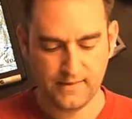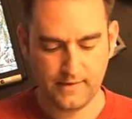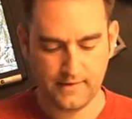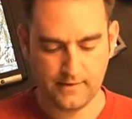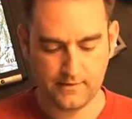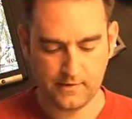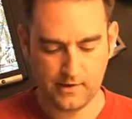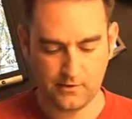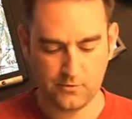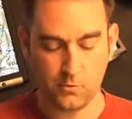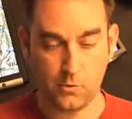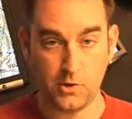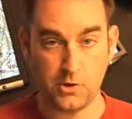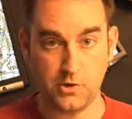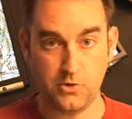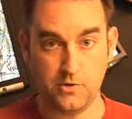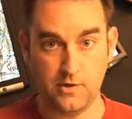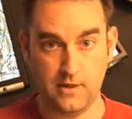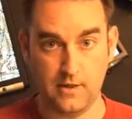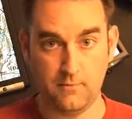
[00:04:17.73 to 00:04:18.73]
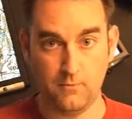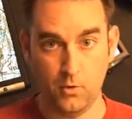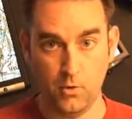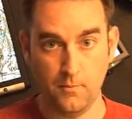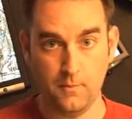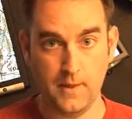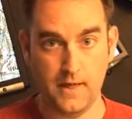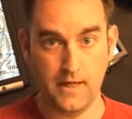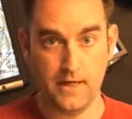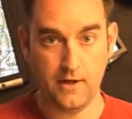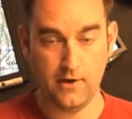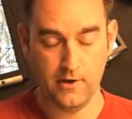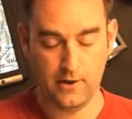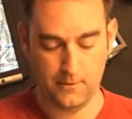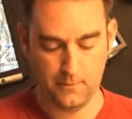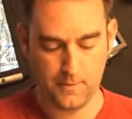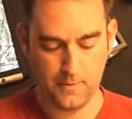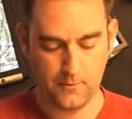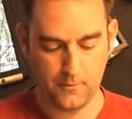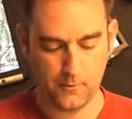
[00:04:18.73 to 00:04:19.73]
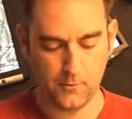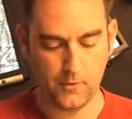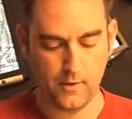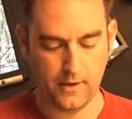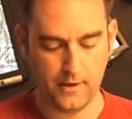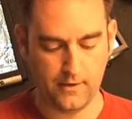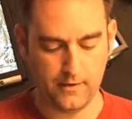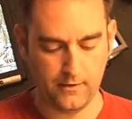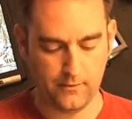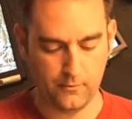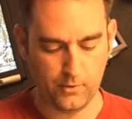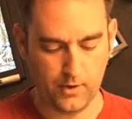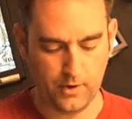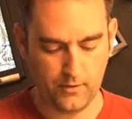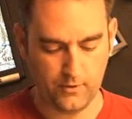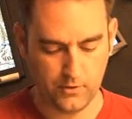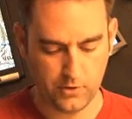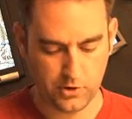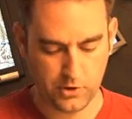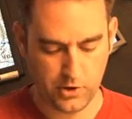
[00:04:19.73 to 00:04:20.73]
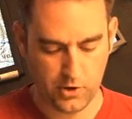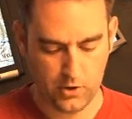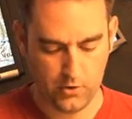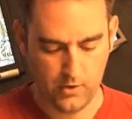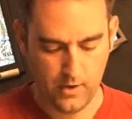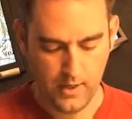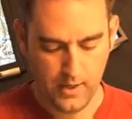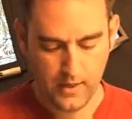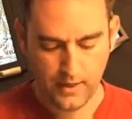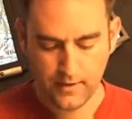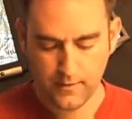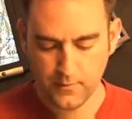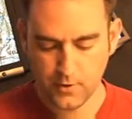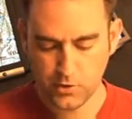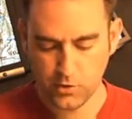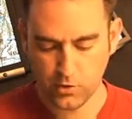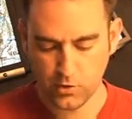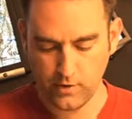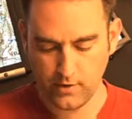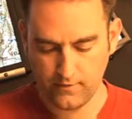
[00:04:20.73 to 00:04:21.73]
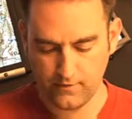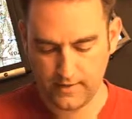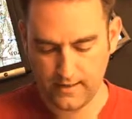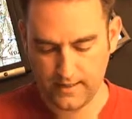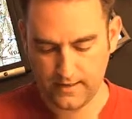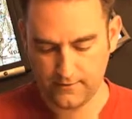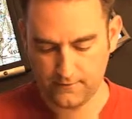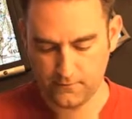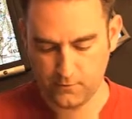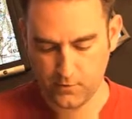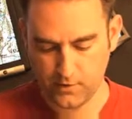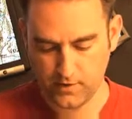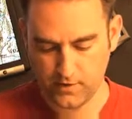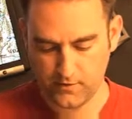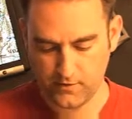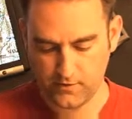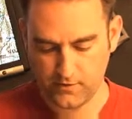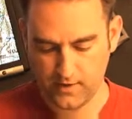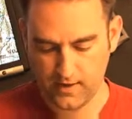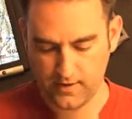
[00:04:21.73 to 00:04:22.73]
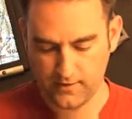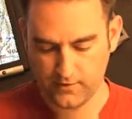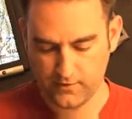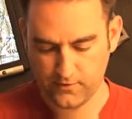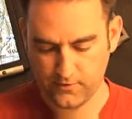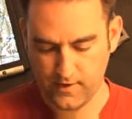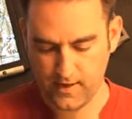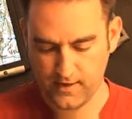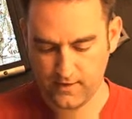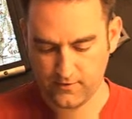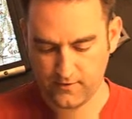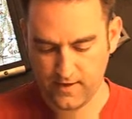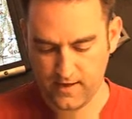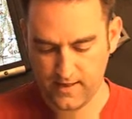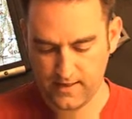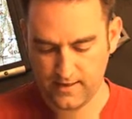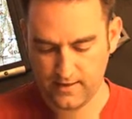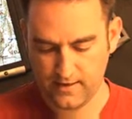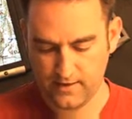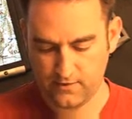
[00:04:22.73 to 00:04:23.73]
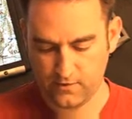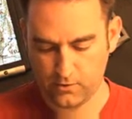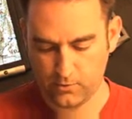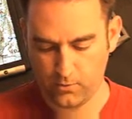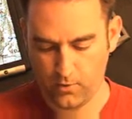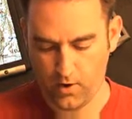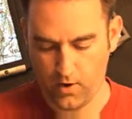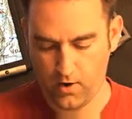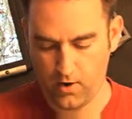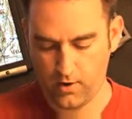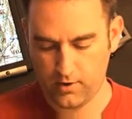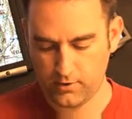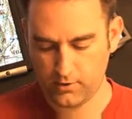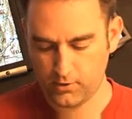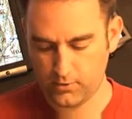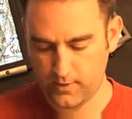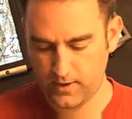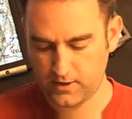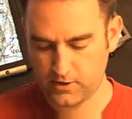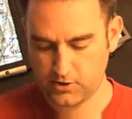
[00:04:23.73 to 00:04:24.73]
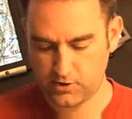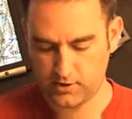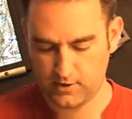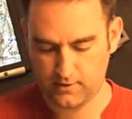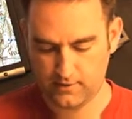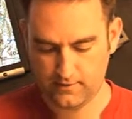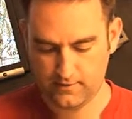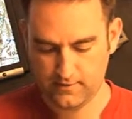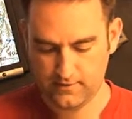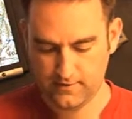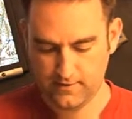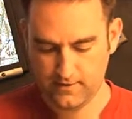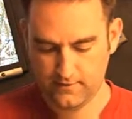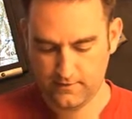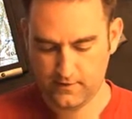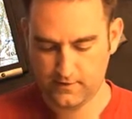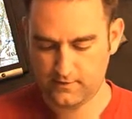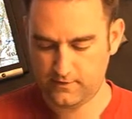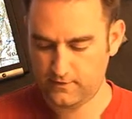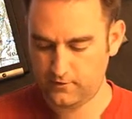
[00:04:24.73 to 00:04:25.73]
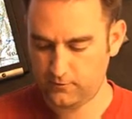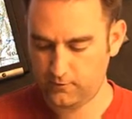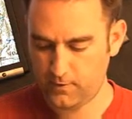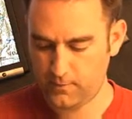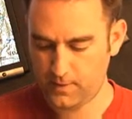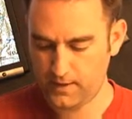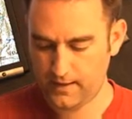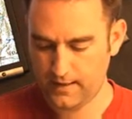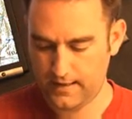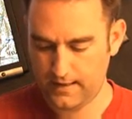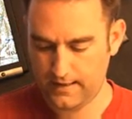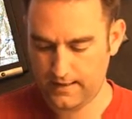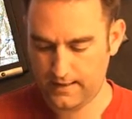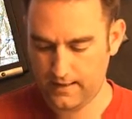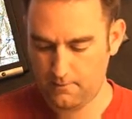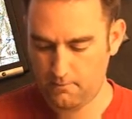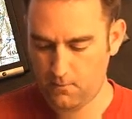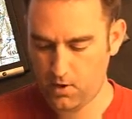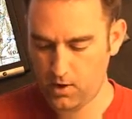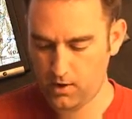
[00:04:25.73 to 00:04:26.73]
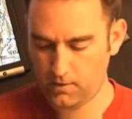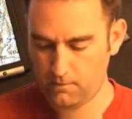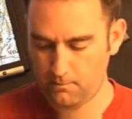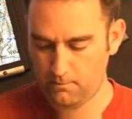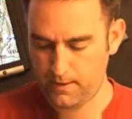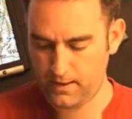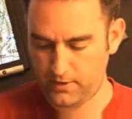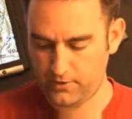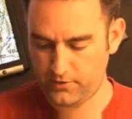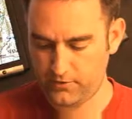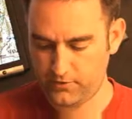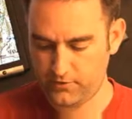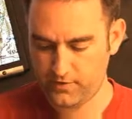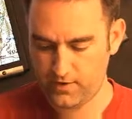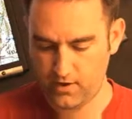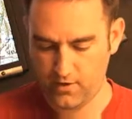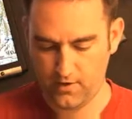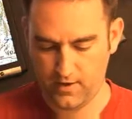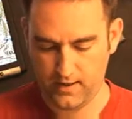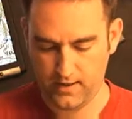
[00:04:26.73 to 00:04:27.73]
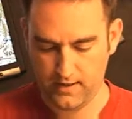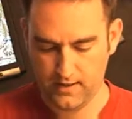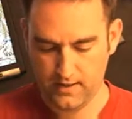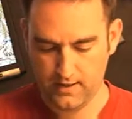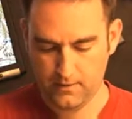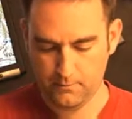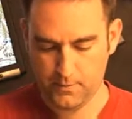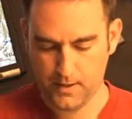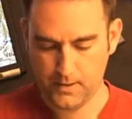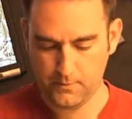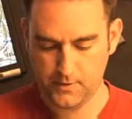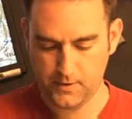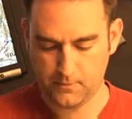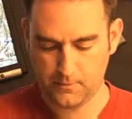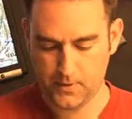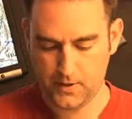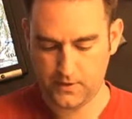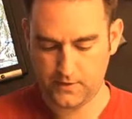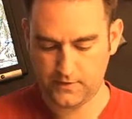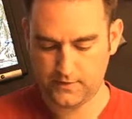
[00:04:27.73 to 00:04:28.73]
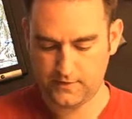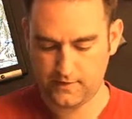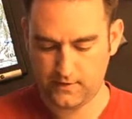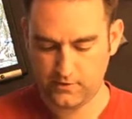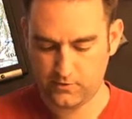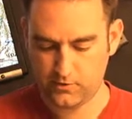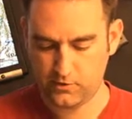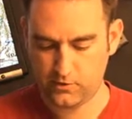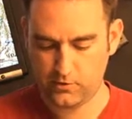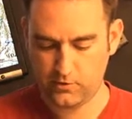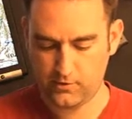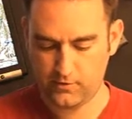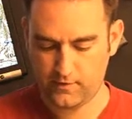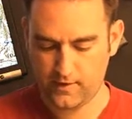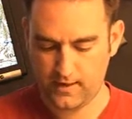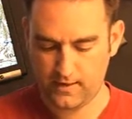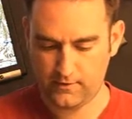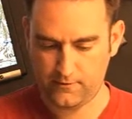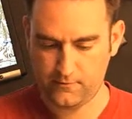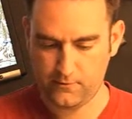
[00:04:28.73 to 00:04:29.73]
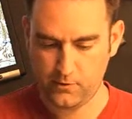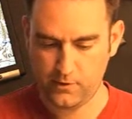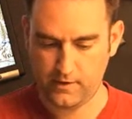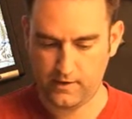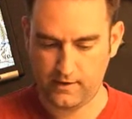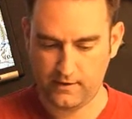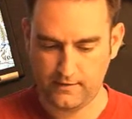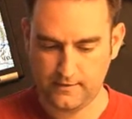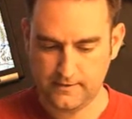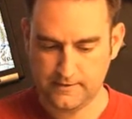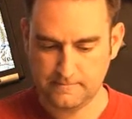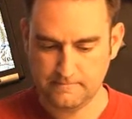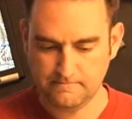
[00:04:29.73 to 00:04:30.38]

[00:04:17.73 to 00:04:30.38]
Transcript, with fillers: That's, that's what you need. More Bay Area people running, running the show. The majority of Californians say the state is headed in the wrong direction. This is from a guy named Mark Baldassare, Public Policy Institute of California.